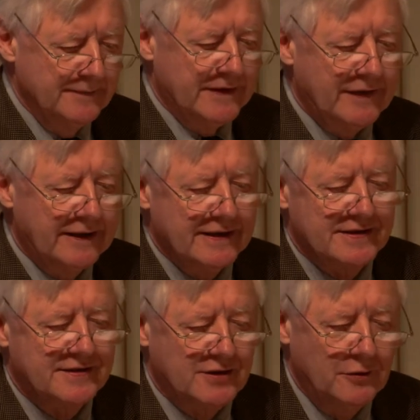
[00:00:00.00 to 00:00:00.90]
The various
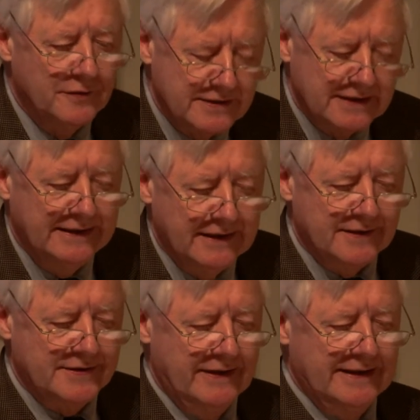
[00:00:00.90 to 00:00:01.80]
stones that he
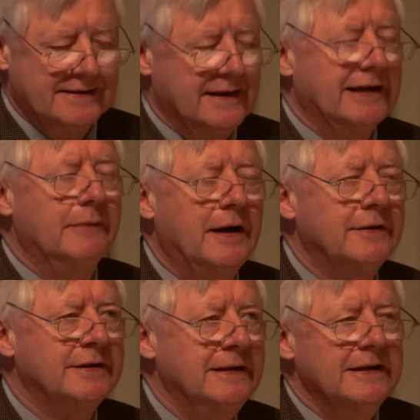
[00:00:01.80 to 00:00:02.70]
illustrates lying
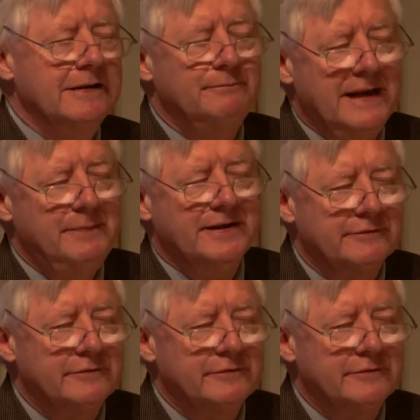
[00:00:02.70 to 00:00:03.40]
about may be the